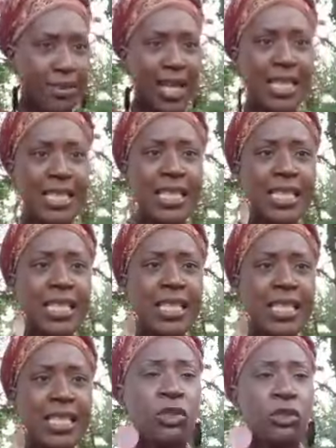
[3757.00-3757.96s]

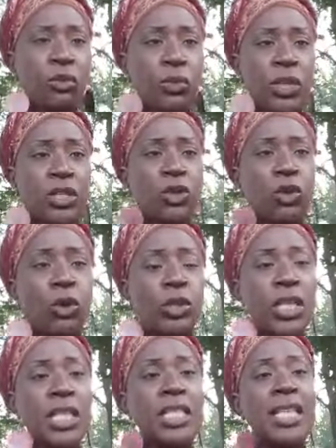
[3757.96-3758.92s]
assistance through these
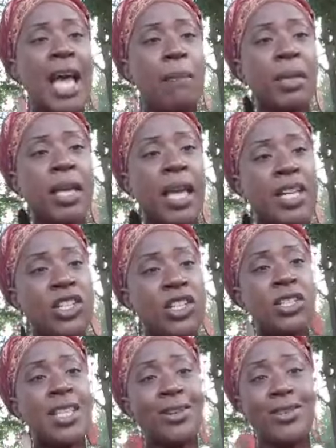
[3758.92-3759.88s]
these
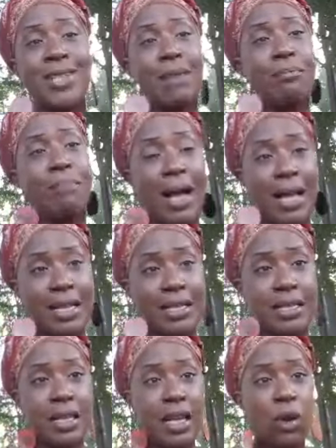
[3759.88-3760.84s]
applications that are debt
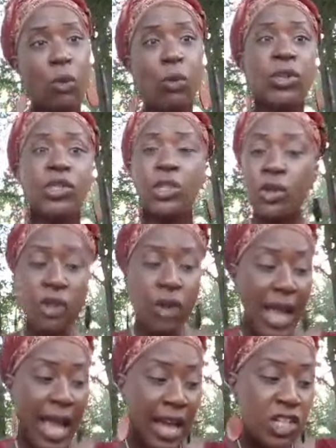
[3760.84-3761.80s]
bonds, whereas though you're
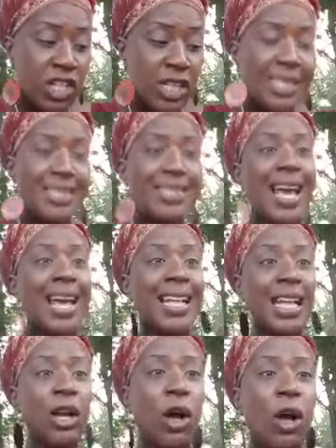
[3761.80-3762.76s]
actually
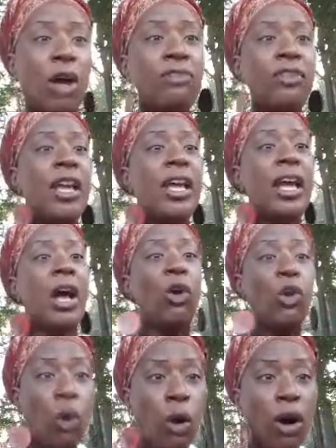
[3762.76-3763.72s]
signing off
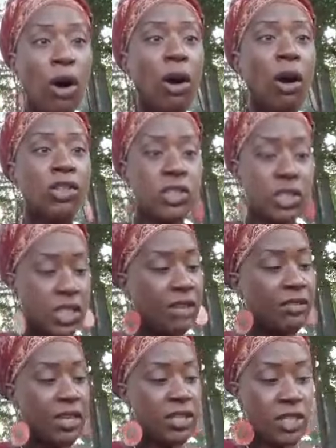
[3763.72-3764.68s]
or
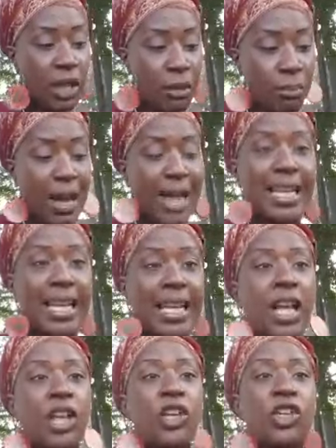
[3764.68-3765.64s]
giving somebody
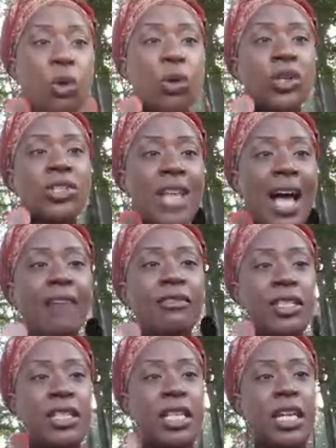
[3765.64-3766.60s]
your
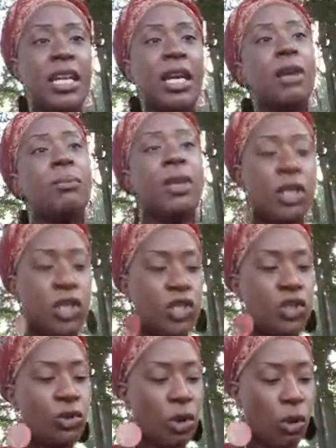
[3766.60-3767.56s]
sovereignty because
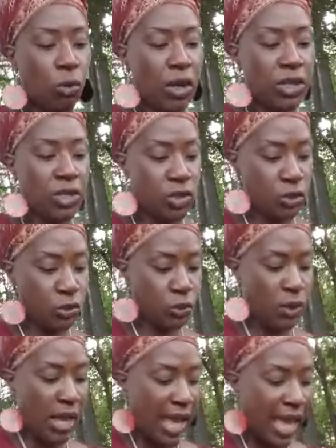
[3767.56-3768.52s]
you don't want to
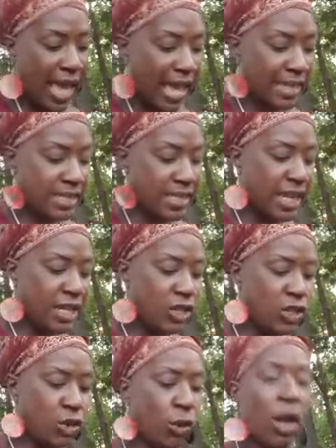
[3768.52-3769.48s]
act in
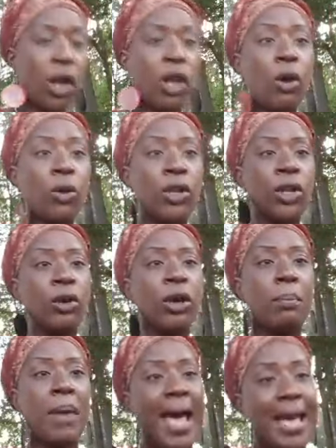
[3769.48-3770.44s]
your allodial
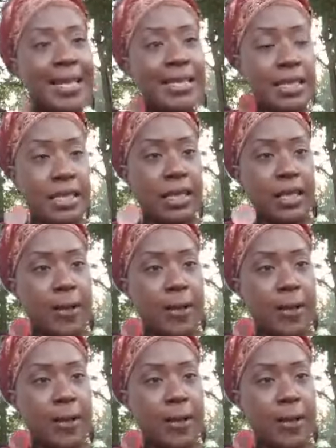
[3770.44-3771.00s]
capacity.